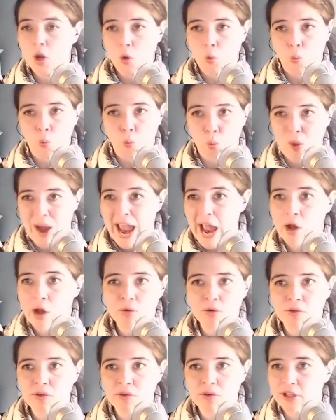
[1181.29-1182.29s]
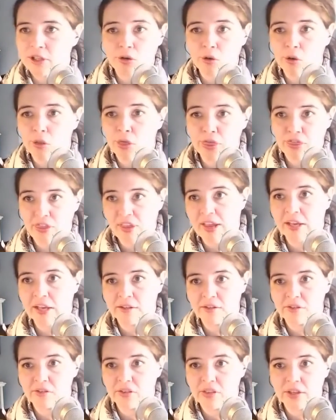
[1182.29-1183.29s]
round little
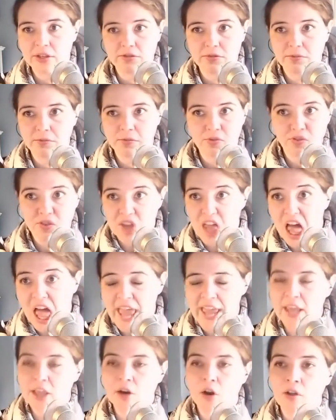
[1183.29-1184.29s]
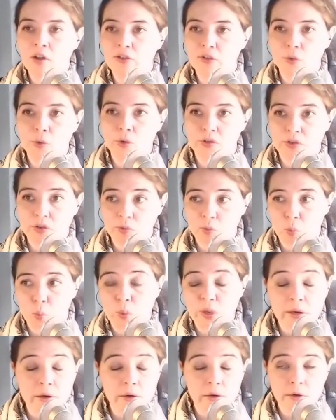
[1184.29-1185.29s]
things that fly in all sorts of
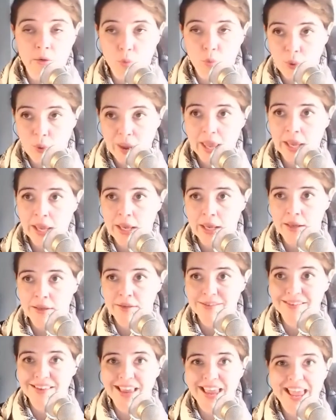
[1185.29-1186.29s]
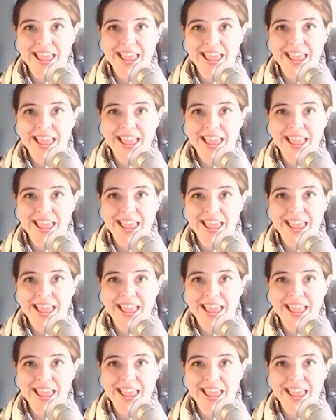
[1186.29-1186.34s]
weird ways.